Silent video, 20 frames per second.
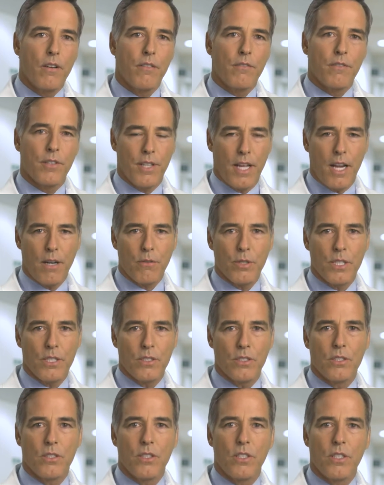For that
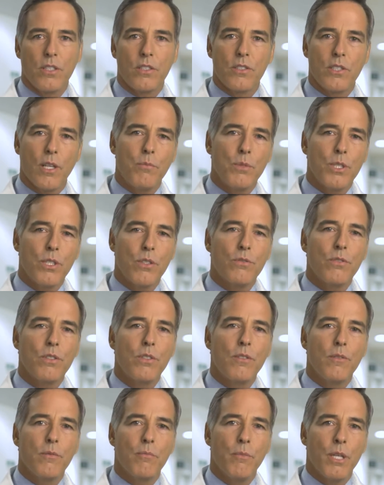reason, some
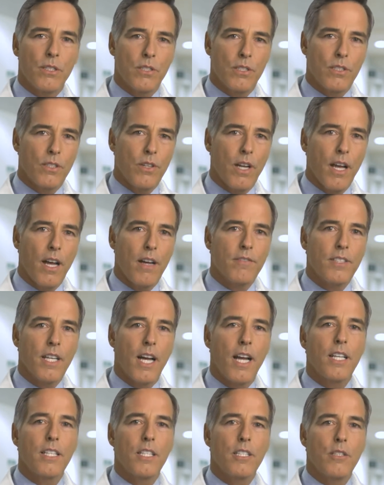children may still have
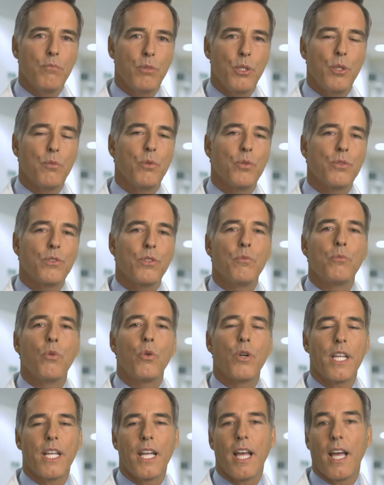dilated pupils the
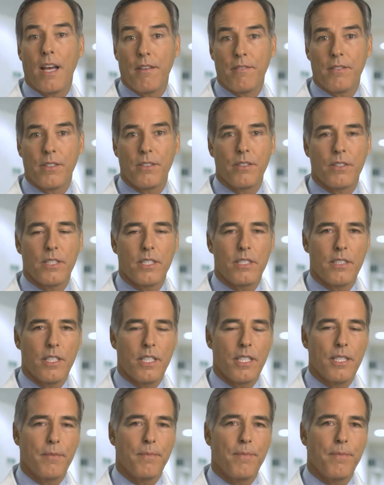morning after their
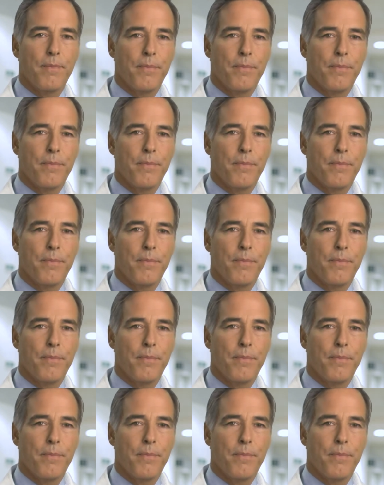exam.